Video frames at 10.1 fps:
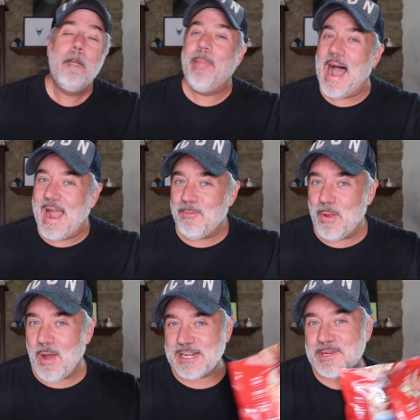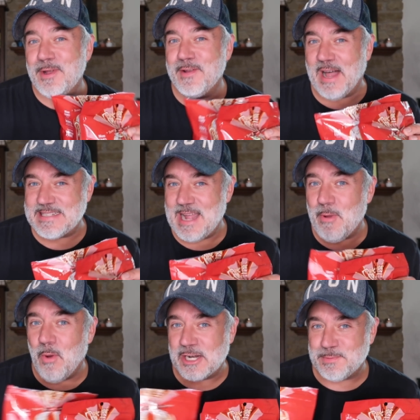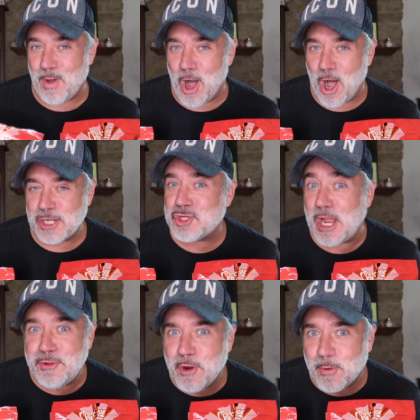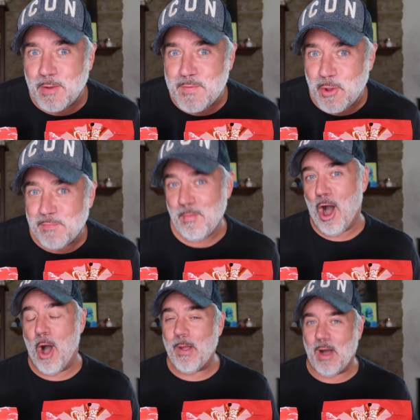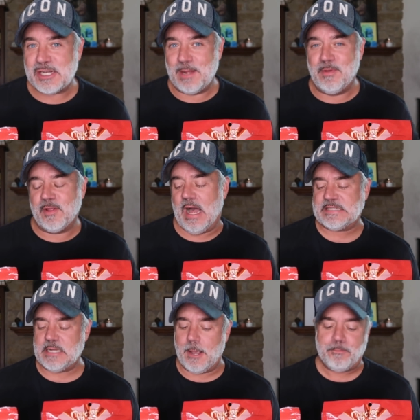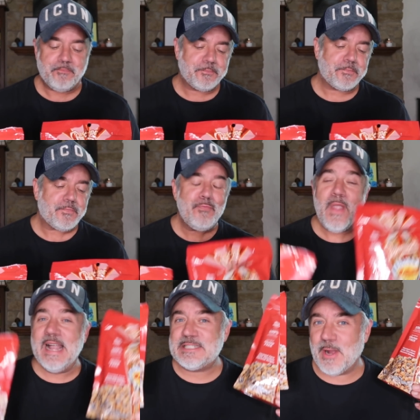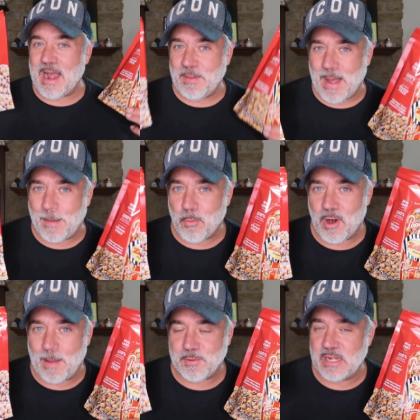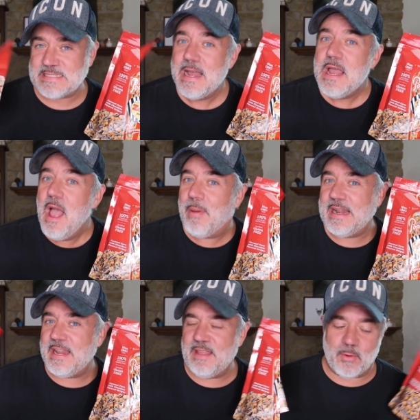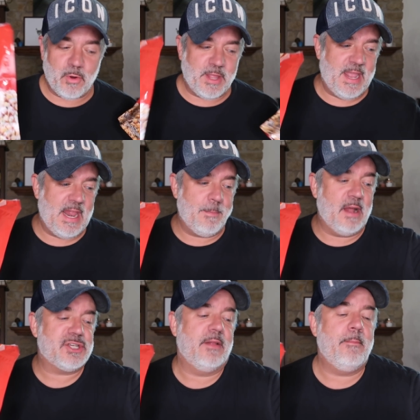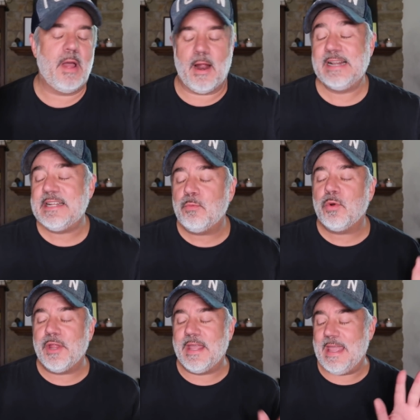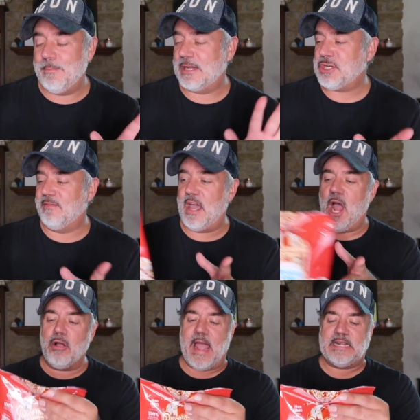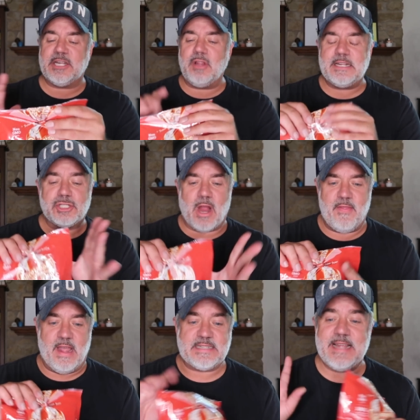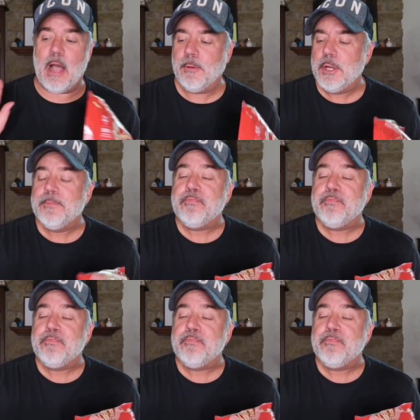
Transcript: But we watched a movie last night. We watched Mall. Should I do a review of Mall? We watched that movie last night. And so I got the Popcornopolis, but I didn't even really eat any much. Um, I didn't really eat much of it. Okay, so let's try this. Now,